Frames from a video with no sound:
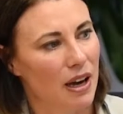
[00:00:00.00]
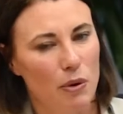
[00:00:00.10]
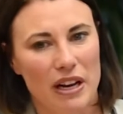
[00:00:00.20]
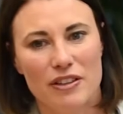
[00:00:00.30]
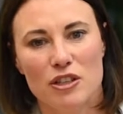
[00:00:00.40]

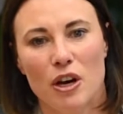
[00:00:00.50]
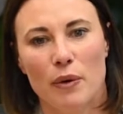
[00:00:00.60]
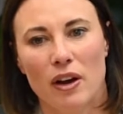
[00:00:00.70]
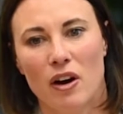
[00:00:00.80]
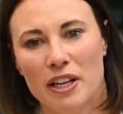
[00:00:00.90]
Whatever's
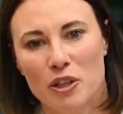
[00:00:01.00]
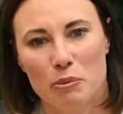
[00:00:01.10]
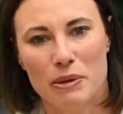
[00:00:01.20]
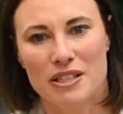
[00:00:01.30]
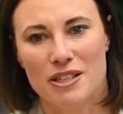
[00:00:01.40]
going on in your
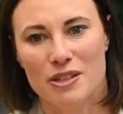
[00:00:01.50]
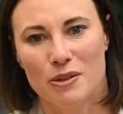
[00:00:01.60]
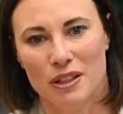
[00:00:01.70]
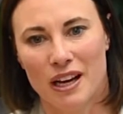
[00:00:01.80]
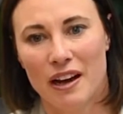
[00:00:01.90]
business
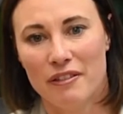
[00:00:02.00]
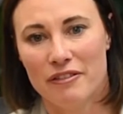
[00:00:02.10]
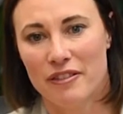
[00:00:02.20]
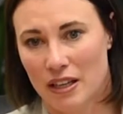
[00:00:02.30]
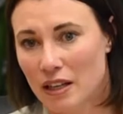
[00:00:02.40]
or life,
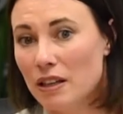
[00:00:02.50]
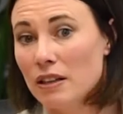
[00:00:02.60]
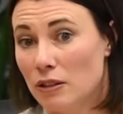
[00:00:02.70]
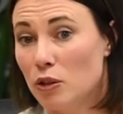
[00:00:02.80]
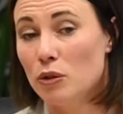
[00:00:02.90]

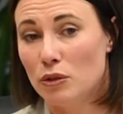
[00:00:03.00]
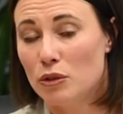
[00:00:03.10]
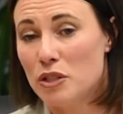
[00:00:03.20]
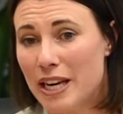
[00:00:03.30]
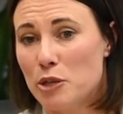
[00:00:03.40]

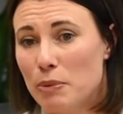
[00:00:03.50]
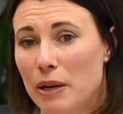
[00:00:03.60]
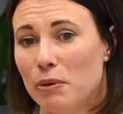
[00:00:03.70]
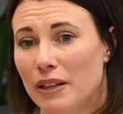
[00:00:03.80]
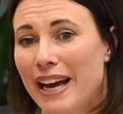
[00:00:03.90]
you teach
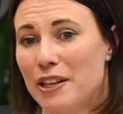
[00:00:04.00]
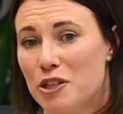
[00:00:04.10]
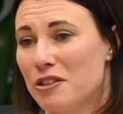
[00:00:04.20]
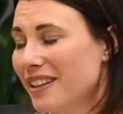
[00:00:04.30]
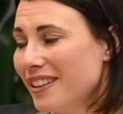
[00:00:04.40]
people how to
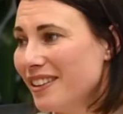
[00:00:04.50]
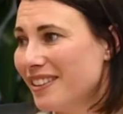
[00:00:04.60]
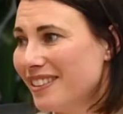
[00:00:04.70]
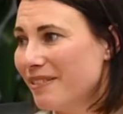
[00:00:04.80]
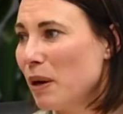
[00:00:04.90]
treat you,
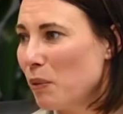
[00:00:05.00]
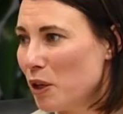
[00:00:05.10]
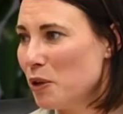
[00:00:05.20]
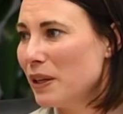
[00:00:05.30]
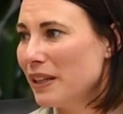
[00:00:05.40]
by
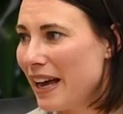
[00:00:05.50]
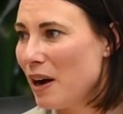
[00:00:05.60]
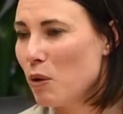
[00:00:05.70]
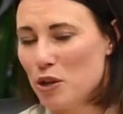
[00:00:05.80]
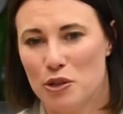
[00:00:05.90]
what you allow,
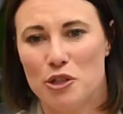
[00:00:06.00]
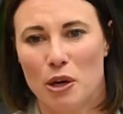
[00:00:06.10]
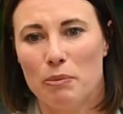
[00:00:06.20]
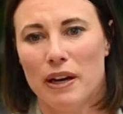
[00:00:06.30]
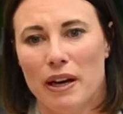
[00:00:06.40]
what you
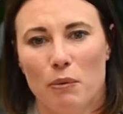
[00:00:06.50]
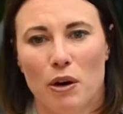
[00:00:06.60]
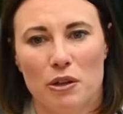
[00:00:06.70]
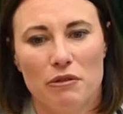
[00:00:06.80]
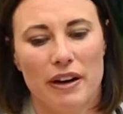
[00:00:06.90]
stop, and
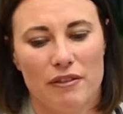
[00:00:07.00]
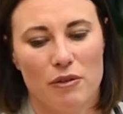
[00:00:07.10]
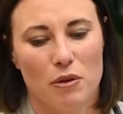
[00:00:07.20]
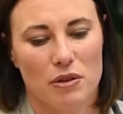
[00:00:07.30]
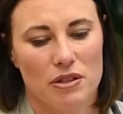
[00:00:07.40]
what you
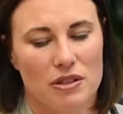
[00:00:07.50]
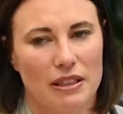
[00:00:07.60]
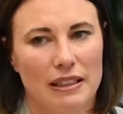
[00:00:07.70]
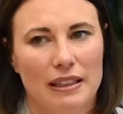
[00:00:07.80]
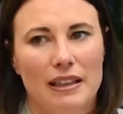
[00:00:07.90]
reinforce.
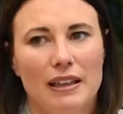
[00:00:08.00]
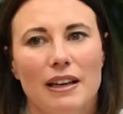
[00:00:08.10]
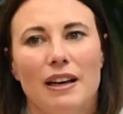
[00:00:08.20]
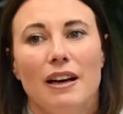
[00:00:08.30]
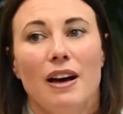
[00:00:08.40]

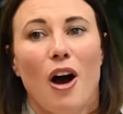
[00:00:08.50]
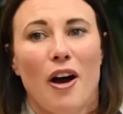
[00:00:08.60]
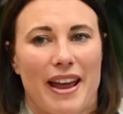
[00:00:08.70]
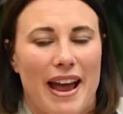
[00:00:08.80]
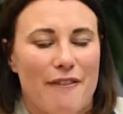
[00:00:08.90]

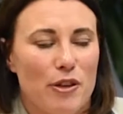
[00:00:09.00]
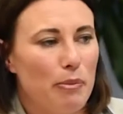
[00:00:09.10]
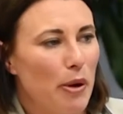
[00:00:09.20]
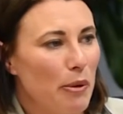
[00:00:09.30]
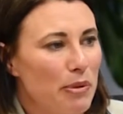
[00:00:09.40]
Okay, for the
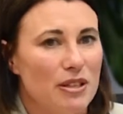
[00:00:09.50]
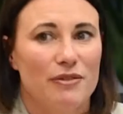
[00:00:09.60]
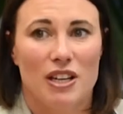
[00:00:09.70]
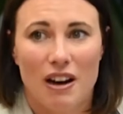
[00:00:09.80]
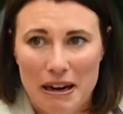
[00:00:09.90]
purpose
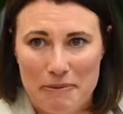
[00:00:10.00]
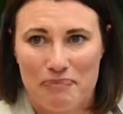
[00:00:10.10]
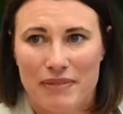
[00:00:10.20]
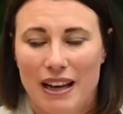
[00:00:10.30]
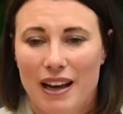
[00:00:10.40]
of
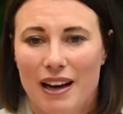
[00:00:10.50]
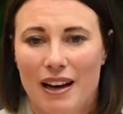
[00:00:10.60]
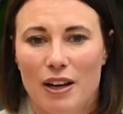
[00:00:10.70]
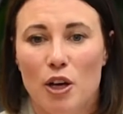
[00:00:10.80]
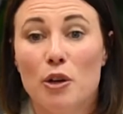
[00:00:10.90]
time,
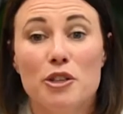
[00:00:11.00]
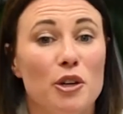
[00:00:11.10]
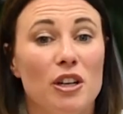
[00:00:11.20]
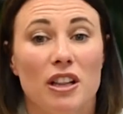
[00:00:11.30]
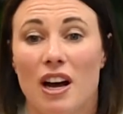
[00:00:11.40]
who's
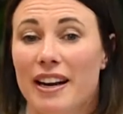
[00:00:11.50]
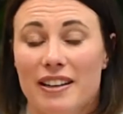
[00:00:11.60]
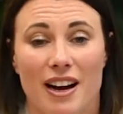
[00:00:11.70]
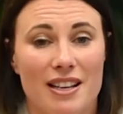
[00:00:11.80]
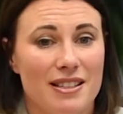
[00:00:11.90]
your client,
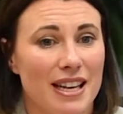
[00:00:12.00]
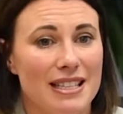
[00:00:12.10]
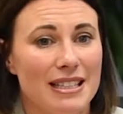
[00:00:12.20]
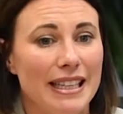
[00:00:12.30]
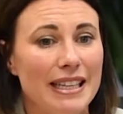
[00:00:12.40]
guys?
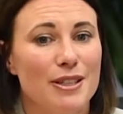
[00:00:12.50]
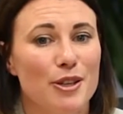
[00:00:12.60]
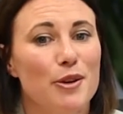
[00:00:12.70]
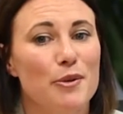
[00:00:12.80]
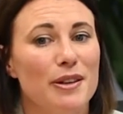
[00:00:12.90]
As leaders,
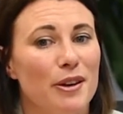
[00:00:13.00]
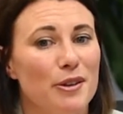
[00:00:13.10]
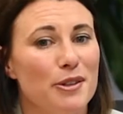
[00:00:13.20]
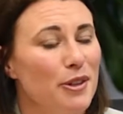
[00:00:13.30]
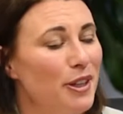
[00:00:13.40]

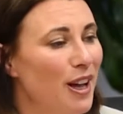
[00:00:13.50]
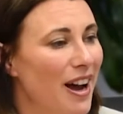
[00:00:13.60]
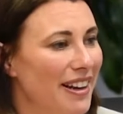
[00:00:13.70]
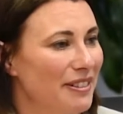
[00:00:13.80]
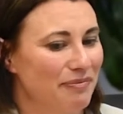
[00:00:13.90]
who's your
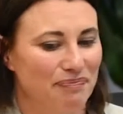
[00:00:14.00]
client?